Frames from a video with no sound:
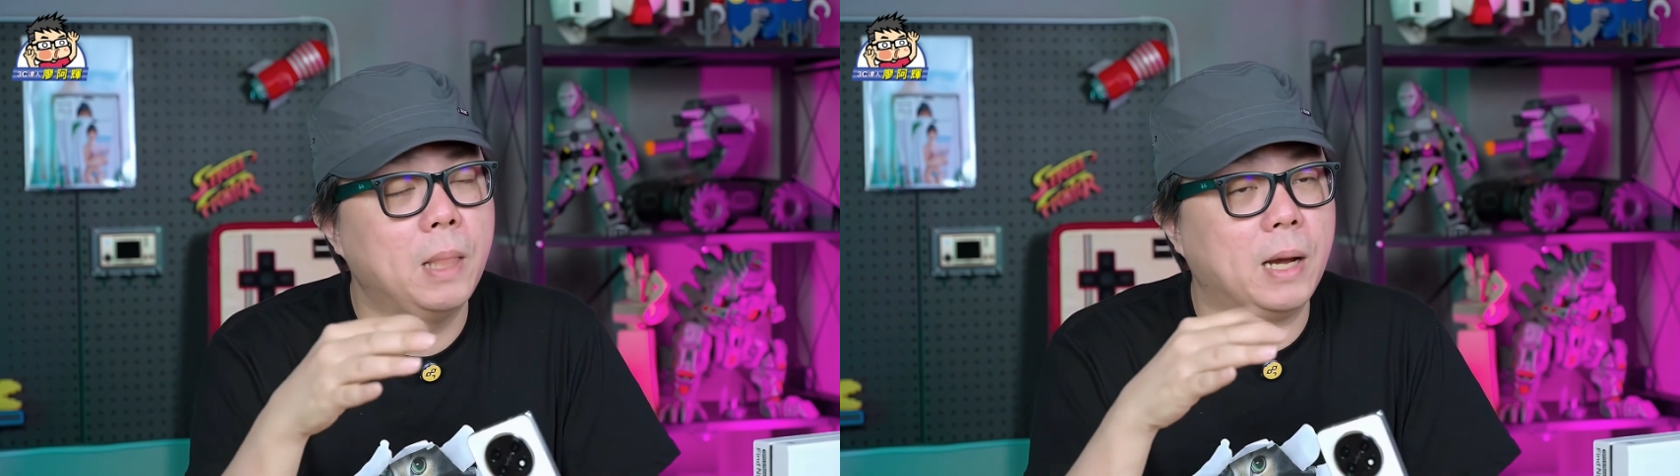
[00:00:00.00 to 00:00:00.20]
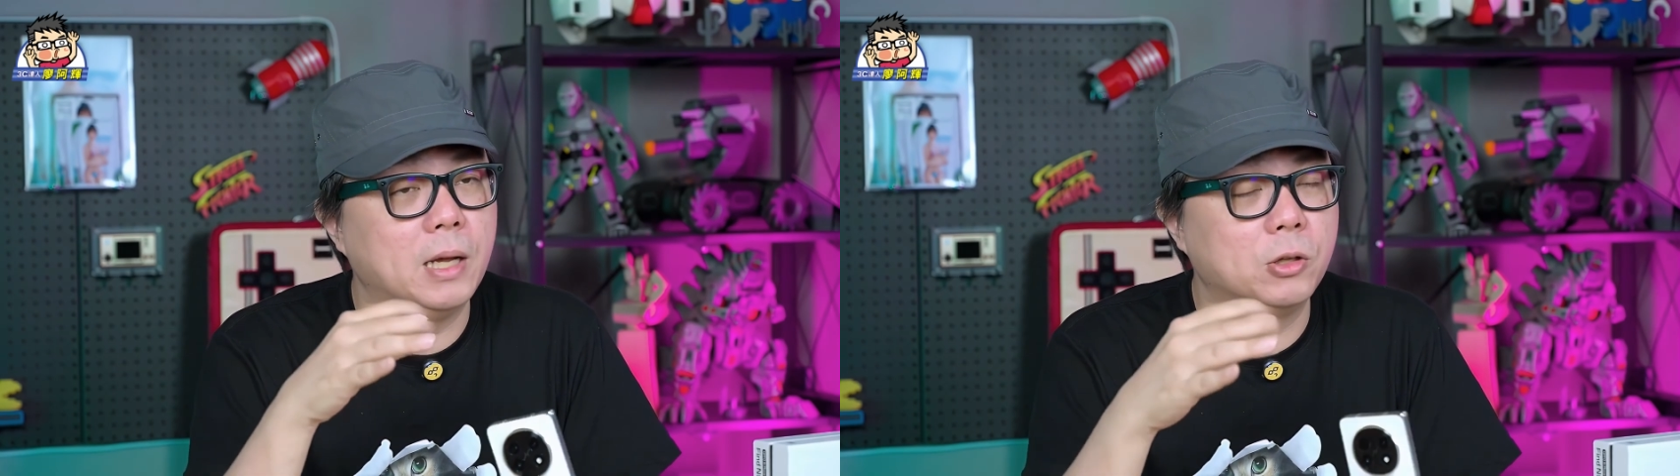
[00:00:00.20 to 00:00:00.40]

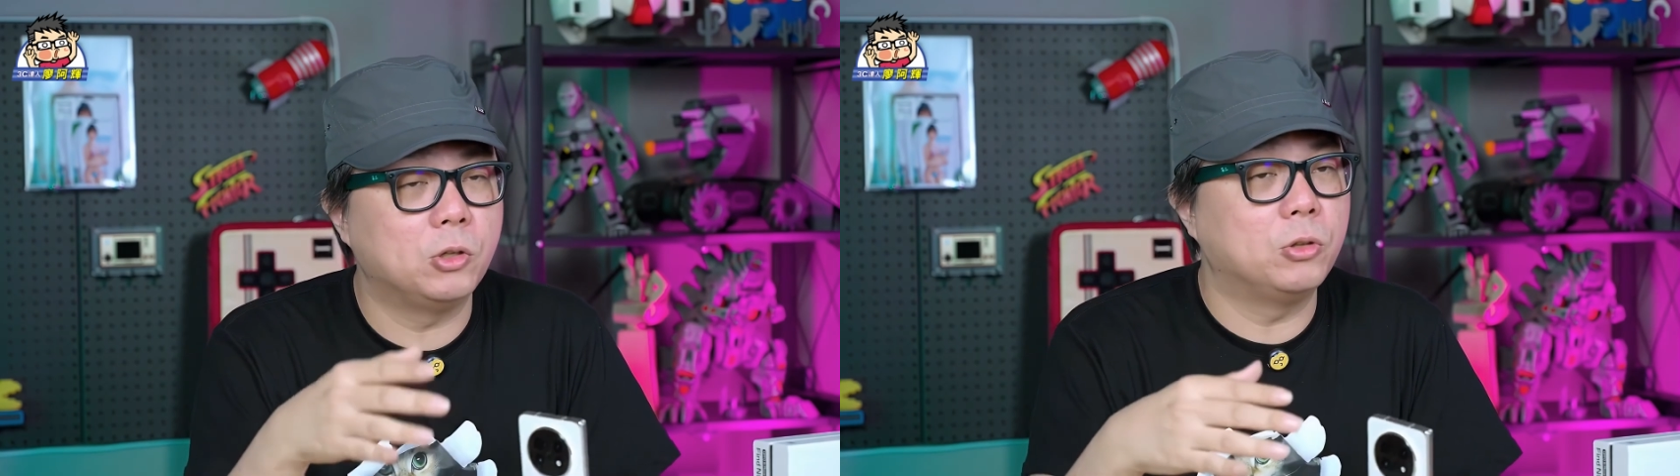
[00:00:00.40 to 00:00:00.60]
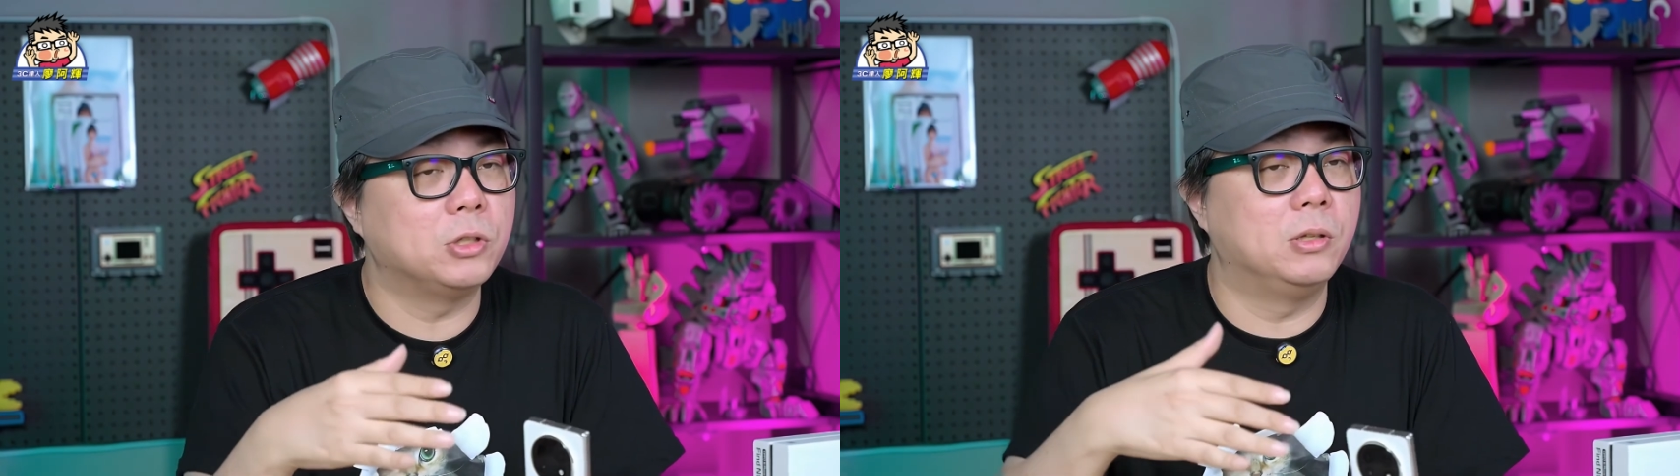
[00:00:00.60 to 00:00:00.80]
I
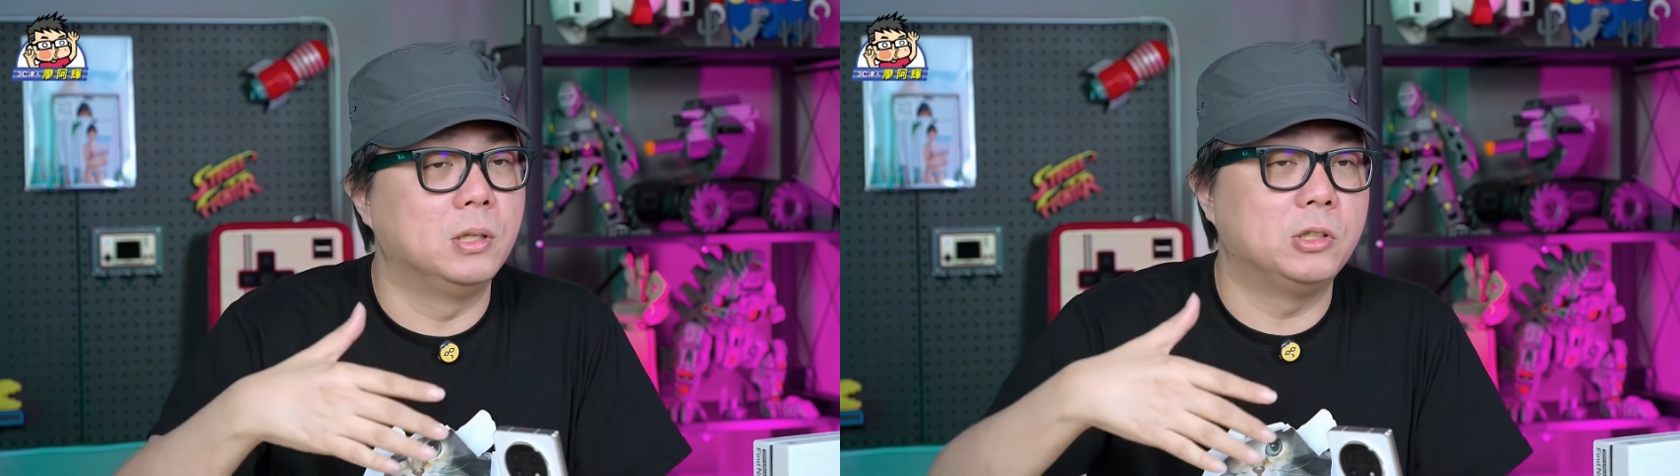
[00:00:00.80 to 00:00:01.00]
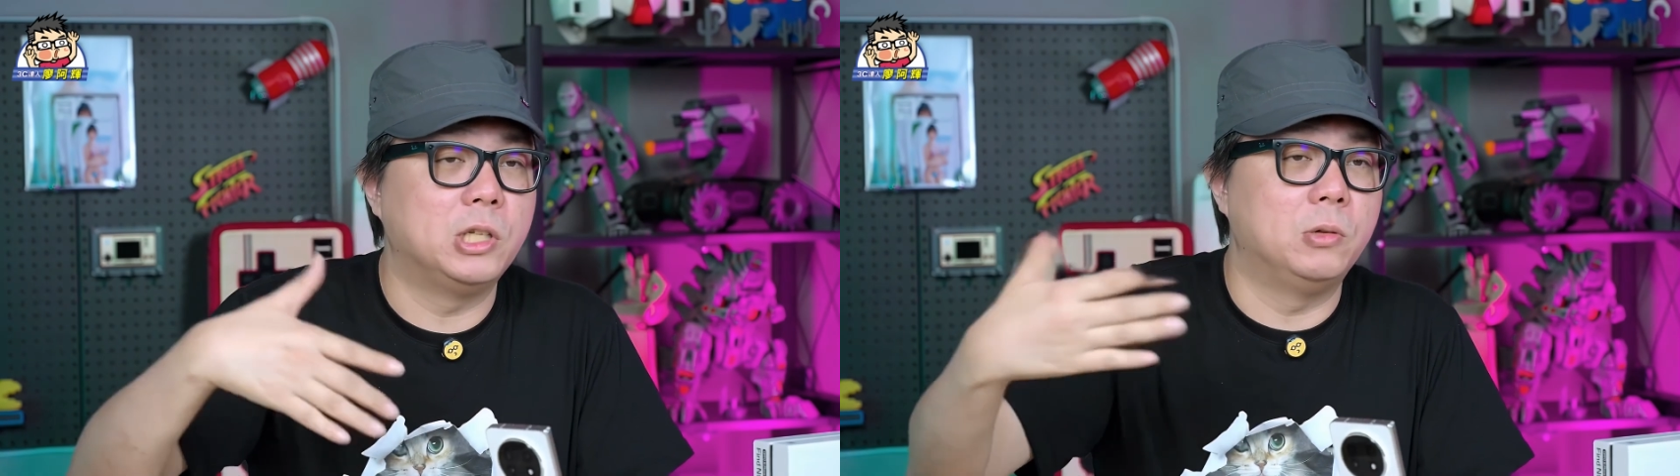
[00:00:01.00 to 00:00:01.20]
introduced the
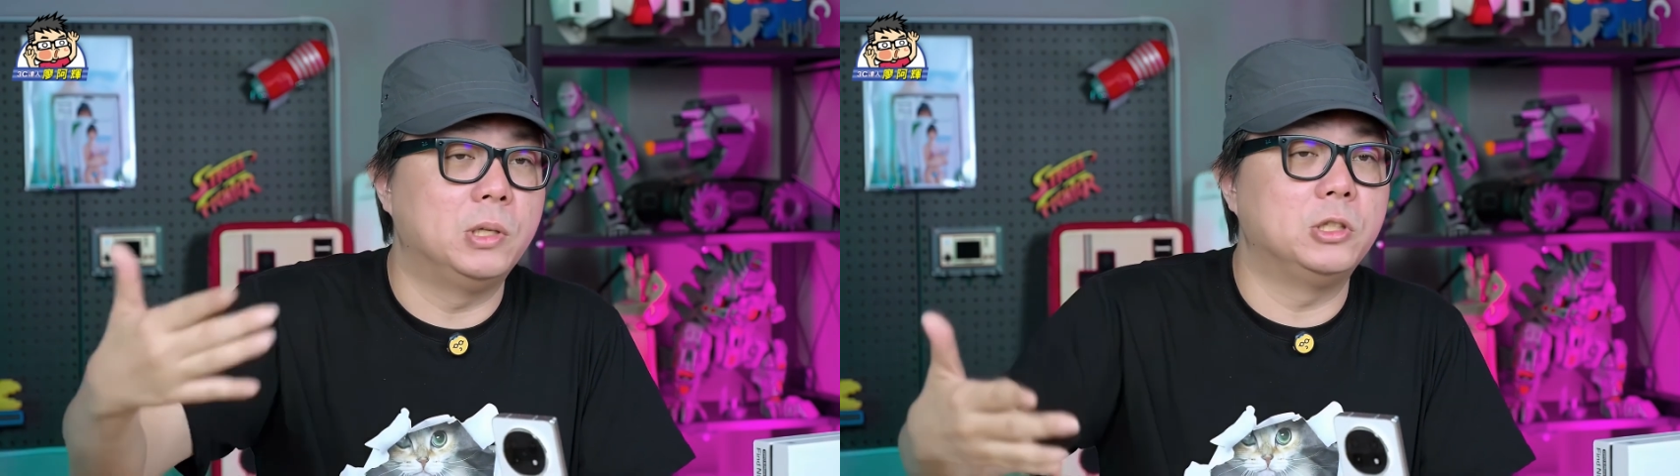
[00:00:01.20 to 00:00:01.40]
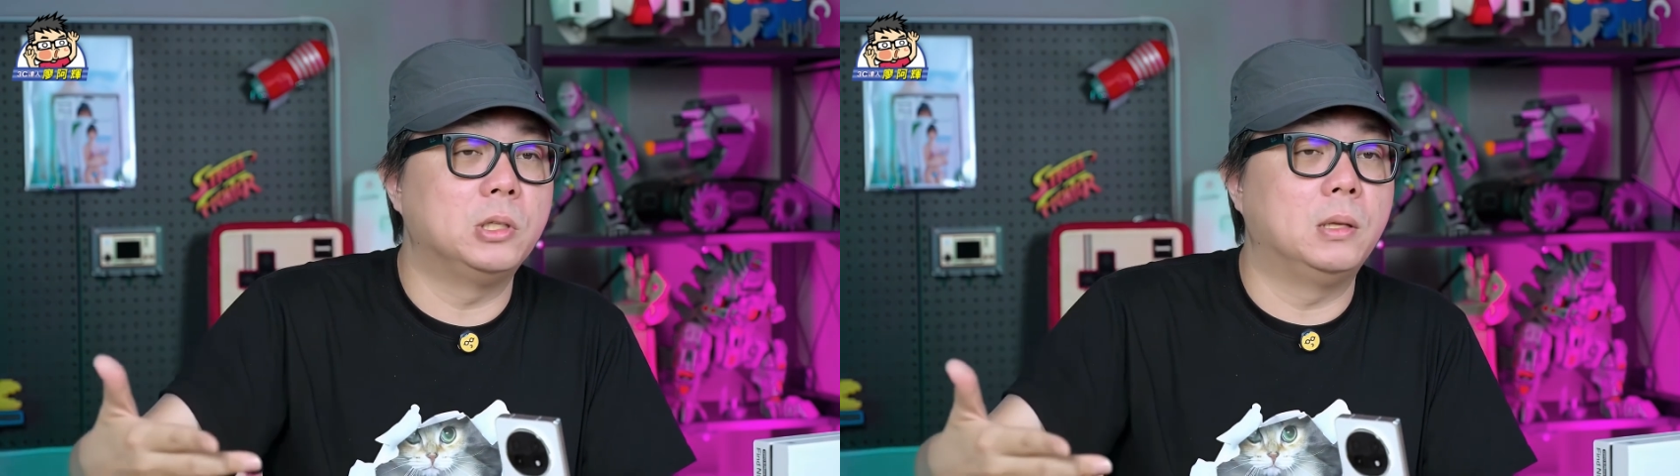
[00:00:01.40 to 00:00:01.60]
third
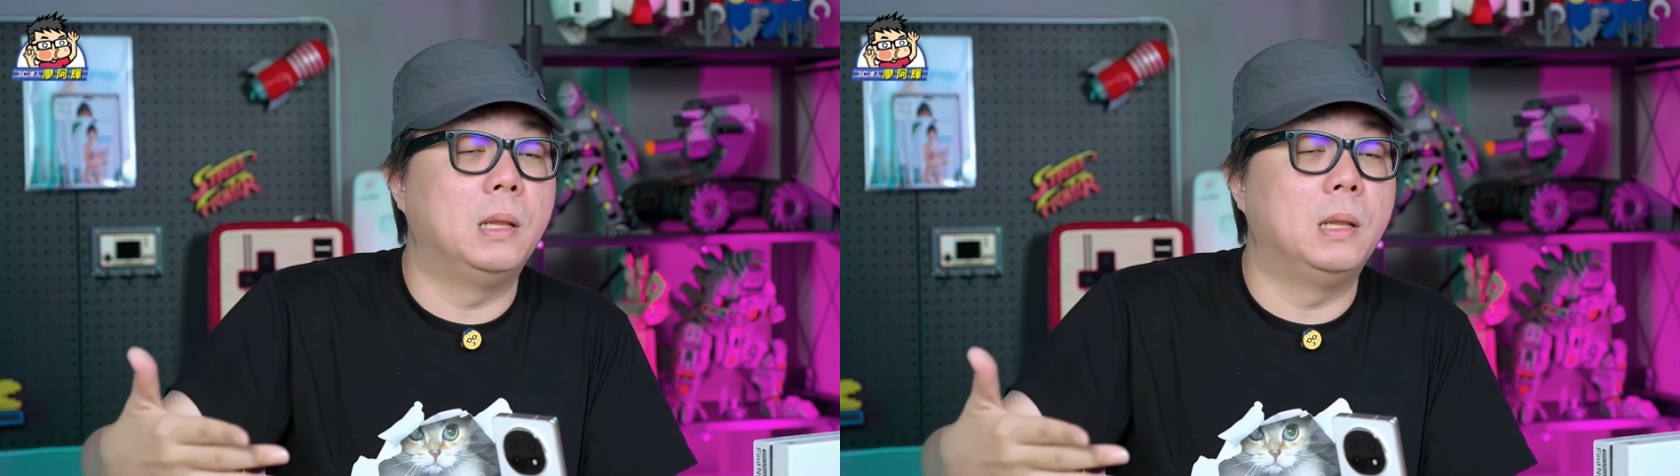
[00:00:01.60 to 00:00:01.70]
generation.